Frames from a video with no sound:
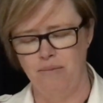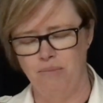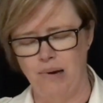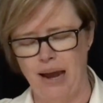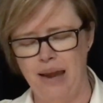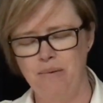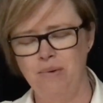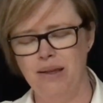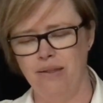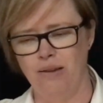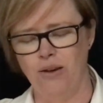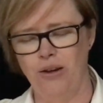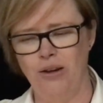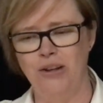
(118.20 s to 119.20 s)
Pray with
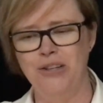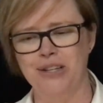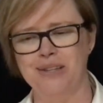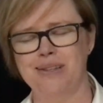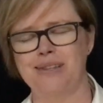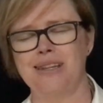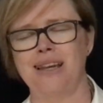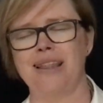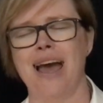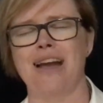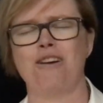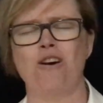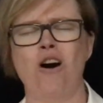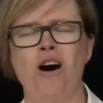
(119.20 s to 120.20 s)
urgency
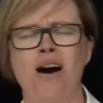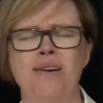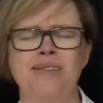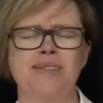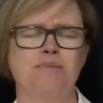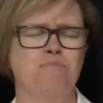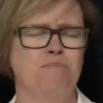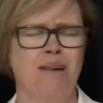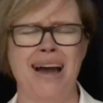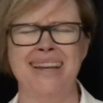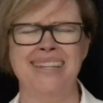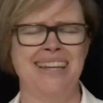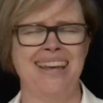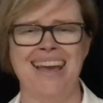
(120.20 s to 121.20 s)
that God's
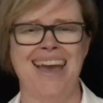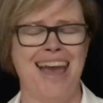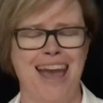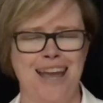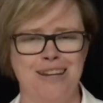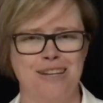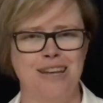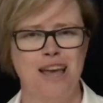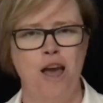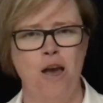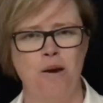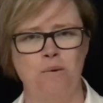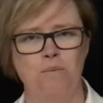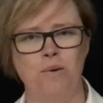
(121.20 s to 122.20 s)
mighty hand
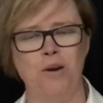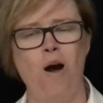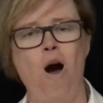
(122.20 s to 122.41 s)
would